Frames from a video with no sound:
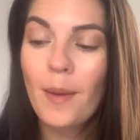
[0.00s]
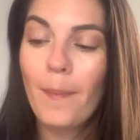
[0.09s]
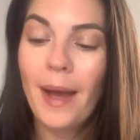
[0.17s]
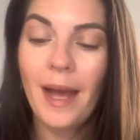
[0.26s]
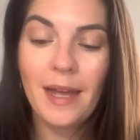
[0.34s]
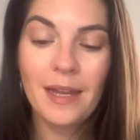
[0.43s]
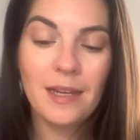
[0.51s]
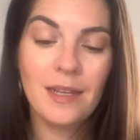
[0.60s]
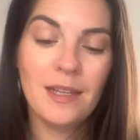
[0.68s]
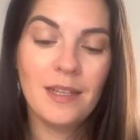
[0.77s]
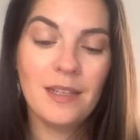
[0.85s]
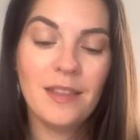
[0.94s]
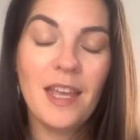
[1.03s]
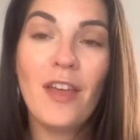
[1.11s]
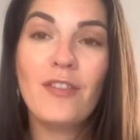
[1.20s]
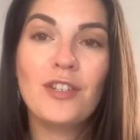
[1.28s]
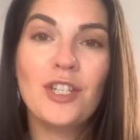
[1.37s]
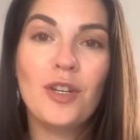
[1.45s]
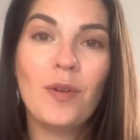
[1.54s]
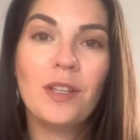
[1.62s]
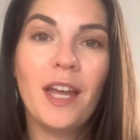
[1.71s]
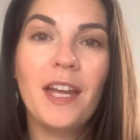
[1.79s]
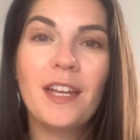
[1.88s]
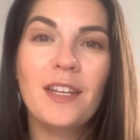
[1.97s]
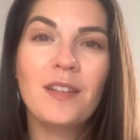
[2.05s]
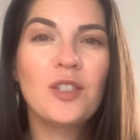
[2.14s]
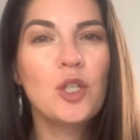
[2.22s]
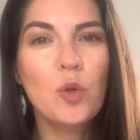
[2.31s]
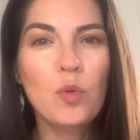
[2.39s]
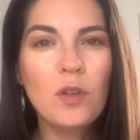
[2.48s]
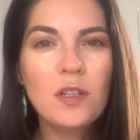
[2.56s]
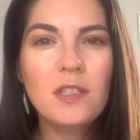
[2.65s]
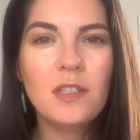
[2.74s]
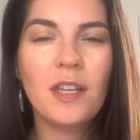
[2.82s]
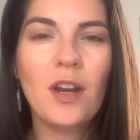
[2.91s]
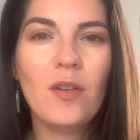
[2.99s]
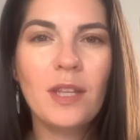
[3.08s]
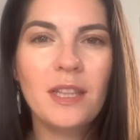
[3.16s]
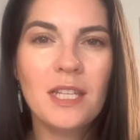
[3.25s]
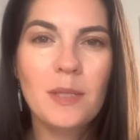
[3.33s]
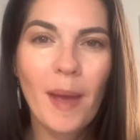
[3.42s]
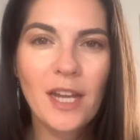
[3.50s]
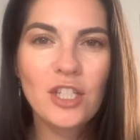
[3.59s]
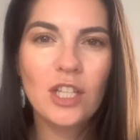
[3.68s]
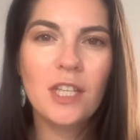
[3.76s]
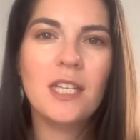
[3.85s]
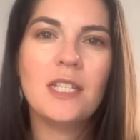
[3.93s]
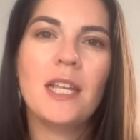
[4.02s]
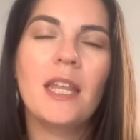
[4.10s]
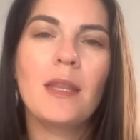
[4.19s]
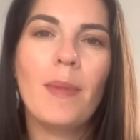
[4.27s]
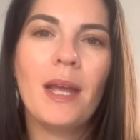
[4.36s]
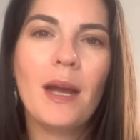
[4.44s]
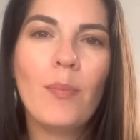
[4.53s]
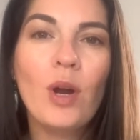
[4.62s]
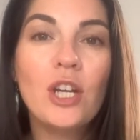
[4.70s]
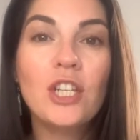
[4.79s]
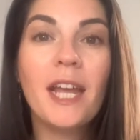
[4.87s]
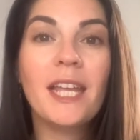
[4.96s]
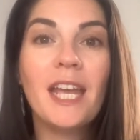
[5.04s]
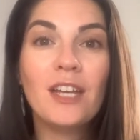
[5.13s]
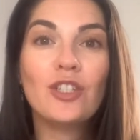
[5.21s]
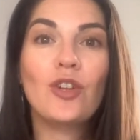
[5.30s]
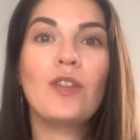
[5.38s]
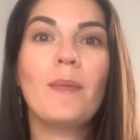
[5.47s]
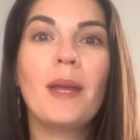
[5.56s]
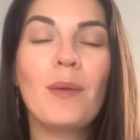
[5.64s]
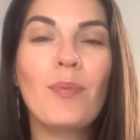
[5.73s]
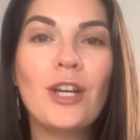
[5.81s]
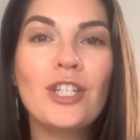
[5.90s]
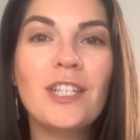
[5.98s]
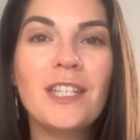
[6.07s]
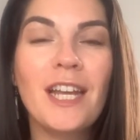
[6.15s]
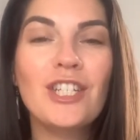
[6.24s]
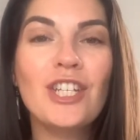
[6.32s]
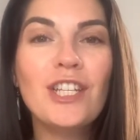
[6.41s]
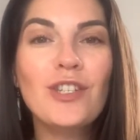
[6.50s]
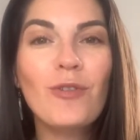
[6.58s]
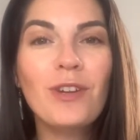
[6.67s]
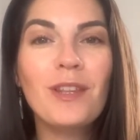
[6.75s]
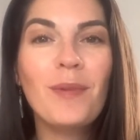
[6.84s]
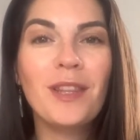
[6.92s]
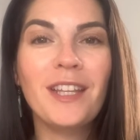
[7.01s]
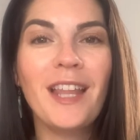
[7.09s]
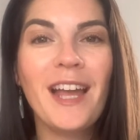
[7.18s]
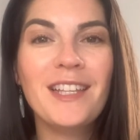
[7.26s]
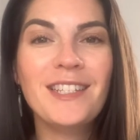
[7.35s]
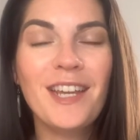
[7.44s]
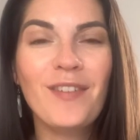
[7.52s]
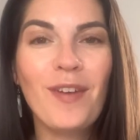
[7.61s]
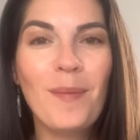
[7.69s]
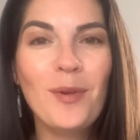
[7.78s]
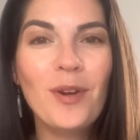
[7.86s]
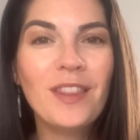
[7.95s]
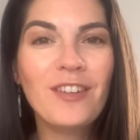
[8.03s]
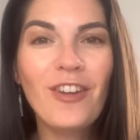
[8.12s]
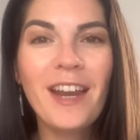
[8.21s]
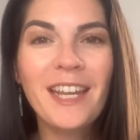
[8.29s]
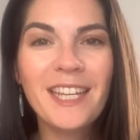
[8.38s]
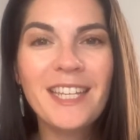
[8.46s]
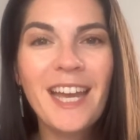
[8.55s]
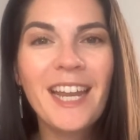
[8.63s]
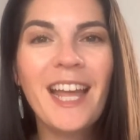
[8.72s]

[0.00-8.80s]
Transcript: But the other two are like tools, you know, like the spatulas and the makeup brush. And I can't show you the makeup brushes. I just ordered them on the last day of February and they're not in yet.